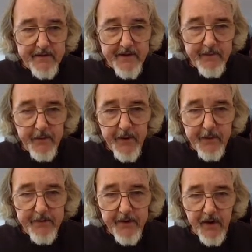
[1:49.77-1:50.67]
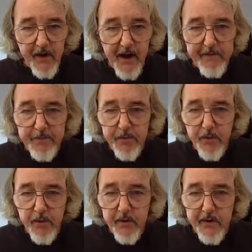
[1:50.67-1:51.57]
Last time we went up to the lava
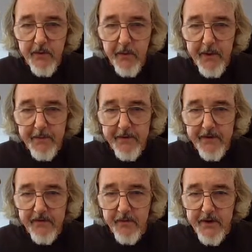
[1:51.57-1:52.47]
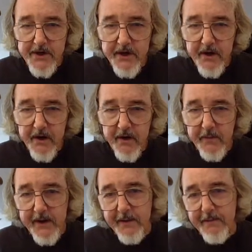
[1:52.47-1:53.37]
pool, and we went up to this ridge here,
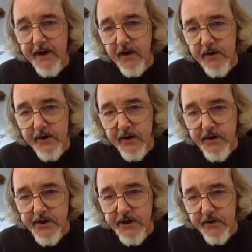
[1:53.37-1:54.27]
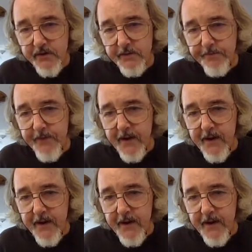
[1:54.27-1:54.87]
and we came down and looked at our shelter.